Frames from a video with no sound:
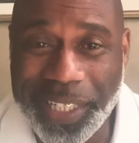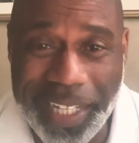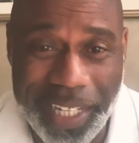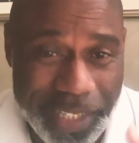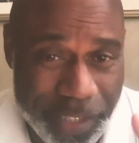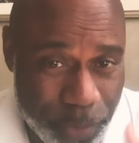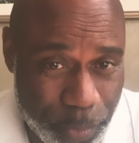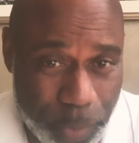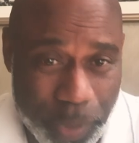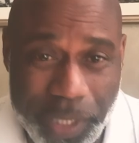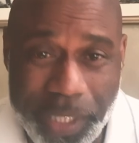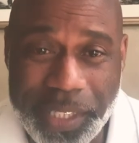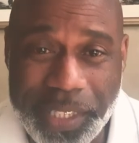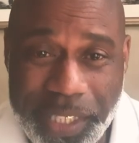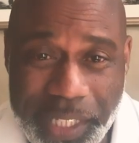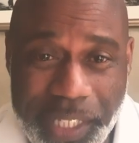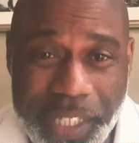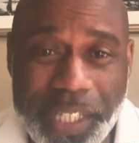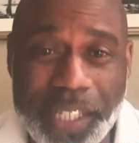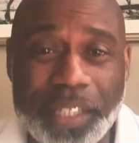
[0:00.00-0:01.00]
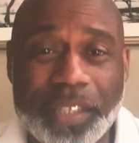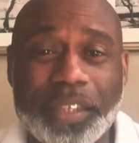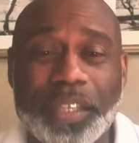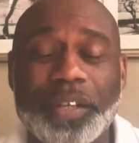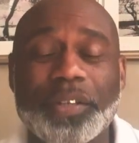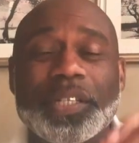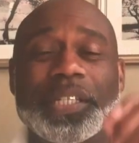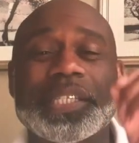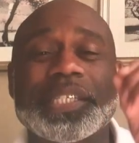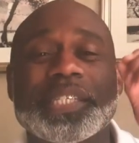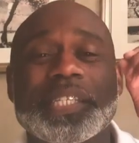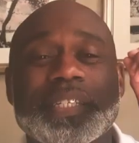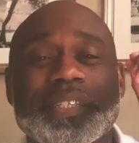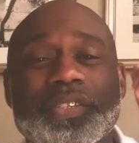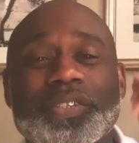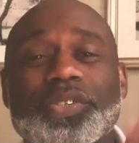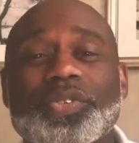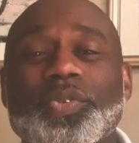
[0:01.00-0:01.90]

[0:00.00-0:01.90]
That's with a T, 36